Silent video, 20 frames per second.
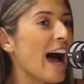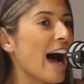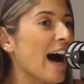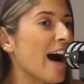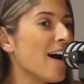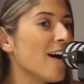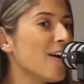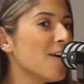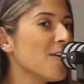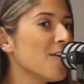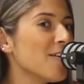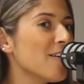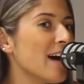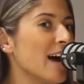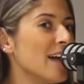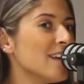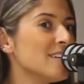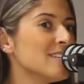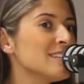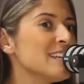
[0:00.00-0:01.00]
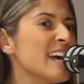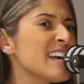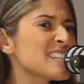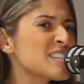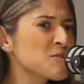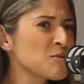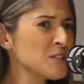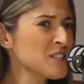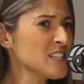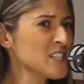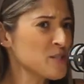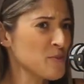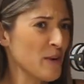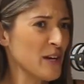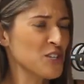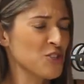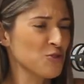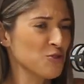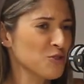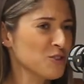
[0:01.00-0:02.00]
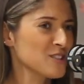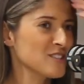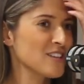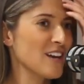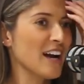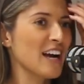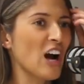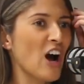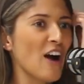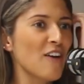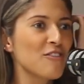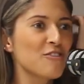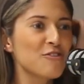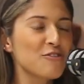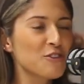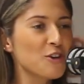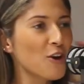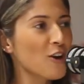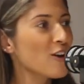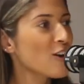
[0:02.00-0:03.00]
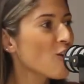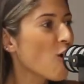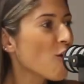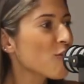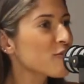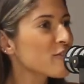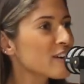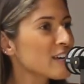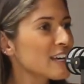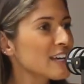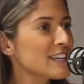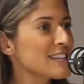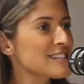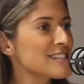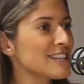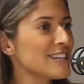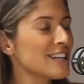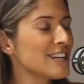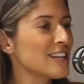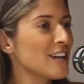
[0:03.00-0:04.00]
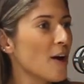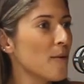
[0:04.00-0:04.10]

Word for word: and yeah, it's really special because like I've got an office and